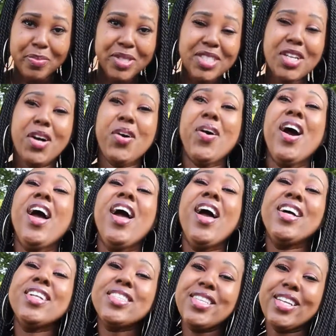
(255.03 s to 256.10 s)
So
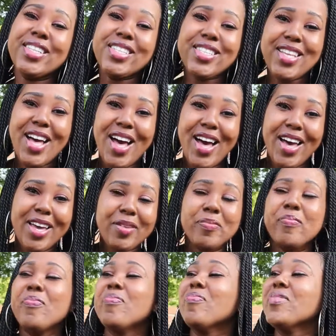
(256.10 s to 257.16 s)
take the time
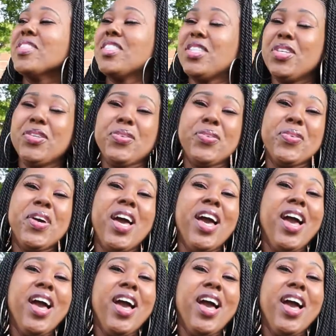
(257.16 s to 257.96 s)
to